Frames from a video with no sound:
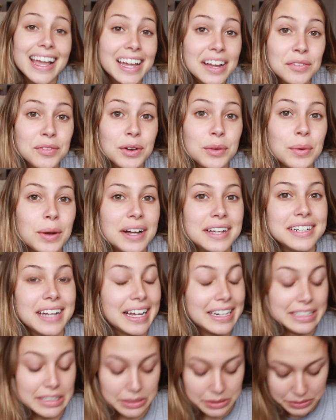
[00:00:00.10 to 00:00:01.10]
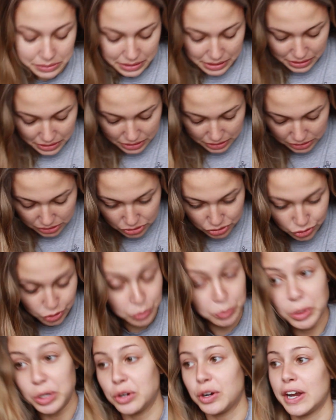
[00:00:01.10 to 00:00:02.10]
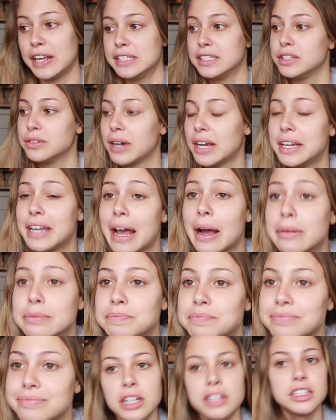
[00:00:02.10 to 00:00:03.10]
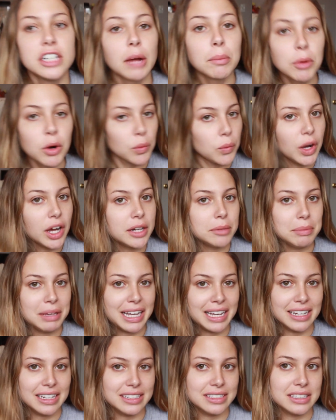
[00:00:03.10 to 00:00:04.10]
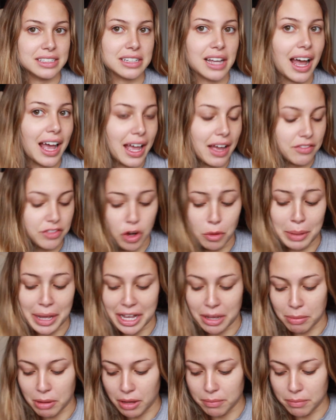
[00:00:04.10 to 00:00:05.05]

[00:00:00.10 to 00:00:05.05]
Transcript: everyone. I know I look super crazy right now. Number one, because I have no makeup